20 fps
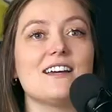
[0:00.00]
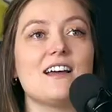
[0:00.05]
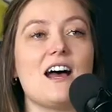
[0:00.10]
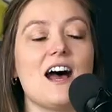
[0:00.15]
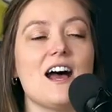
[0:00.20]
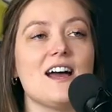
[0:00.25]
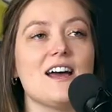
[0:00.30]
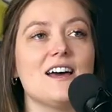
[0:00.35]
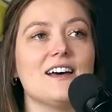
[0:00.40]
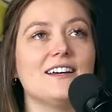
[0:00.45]

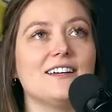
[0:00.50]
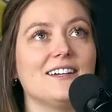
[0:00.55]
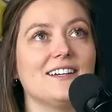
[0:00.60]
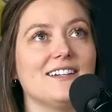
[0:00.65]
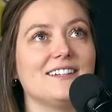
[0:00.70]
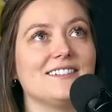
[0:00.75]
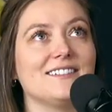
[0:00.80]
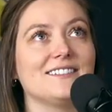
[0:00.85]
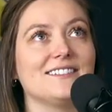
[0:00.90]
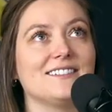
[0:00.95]
I
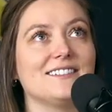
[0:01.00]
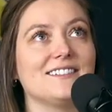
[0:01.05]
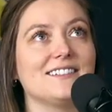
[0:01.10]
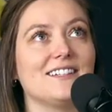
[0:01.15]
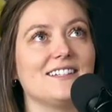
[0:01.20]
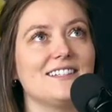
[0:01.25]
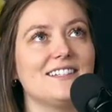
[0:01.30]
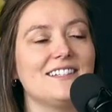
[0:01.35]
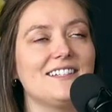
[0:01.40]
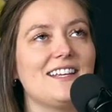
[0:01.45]

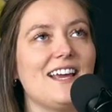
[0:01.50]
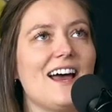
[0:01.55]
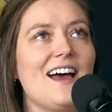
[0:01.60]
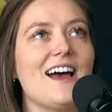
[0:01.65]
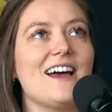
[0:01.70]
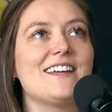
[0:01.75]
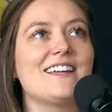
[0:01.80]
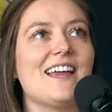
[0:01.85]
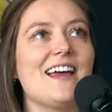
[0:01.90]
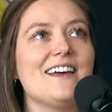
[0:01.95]

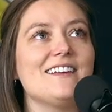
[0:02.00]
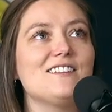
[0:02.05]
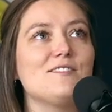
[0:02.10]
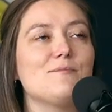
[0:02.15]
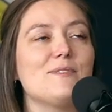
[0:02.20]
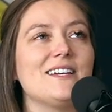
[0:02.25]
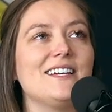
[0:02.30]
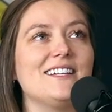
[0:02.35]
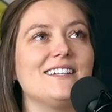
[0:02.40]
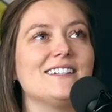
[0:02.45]
guess,
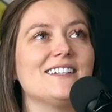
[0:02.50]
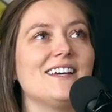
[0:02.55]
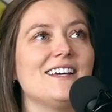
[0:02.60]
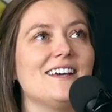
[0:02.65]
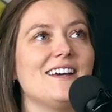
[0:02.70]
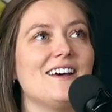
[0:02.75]
but